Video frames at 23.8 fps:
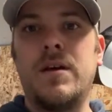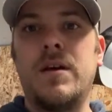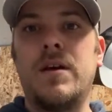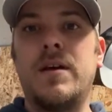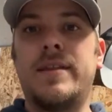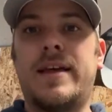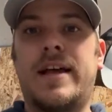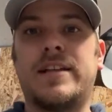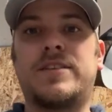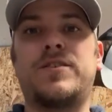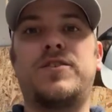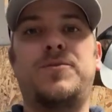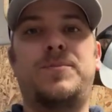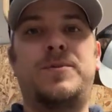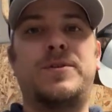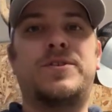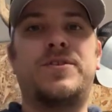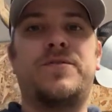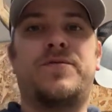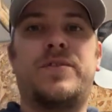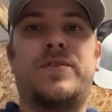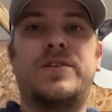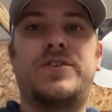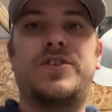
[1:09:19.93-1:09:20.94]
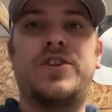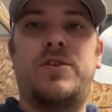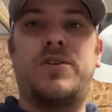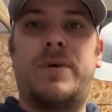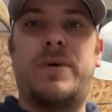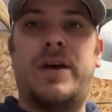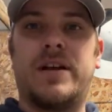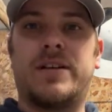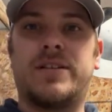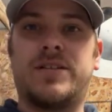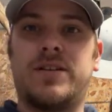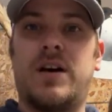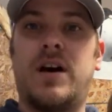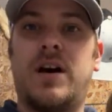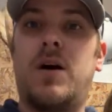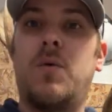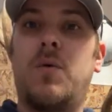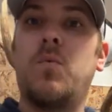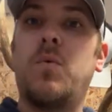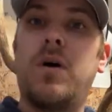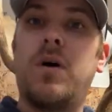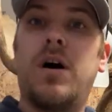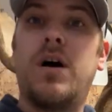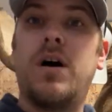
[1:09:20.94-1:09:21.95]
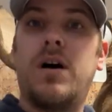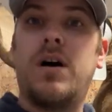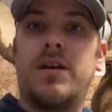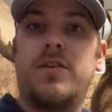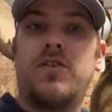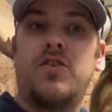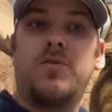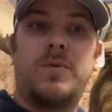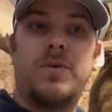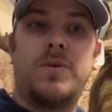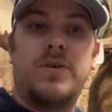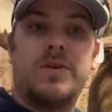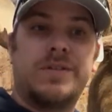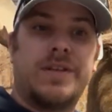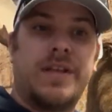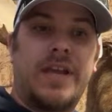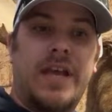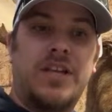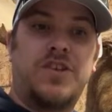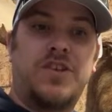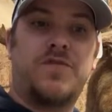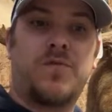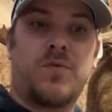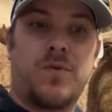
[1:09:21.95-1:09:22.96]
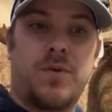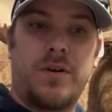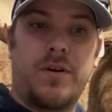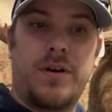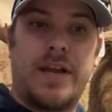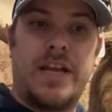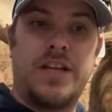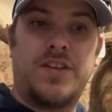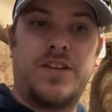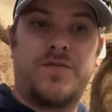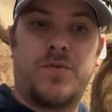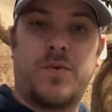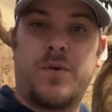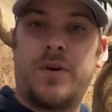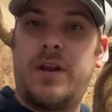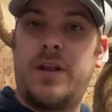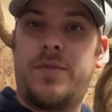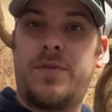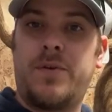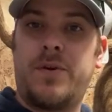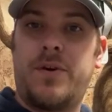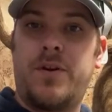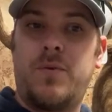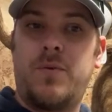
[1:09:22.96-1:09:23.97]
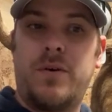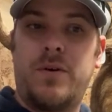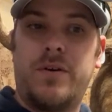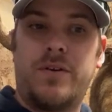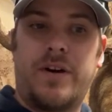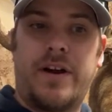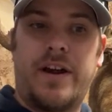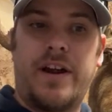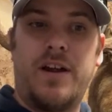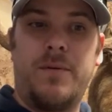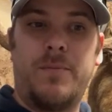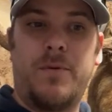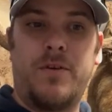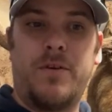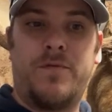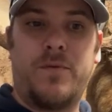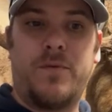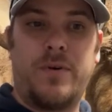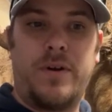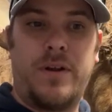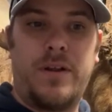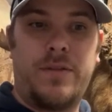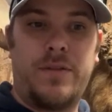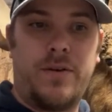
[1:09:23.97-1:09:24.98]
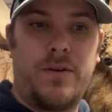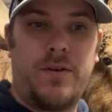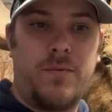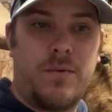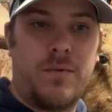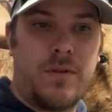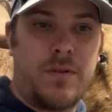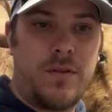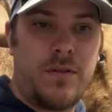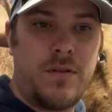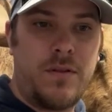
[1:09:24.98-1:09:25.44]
That's what you'll be using for the GMX. You'll be using H4831 or IMR 4831.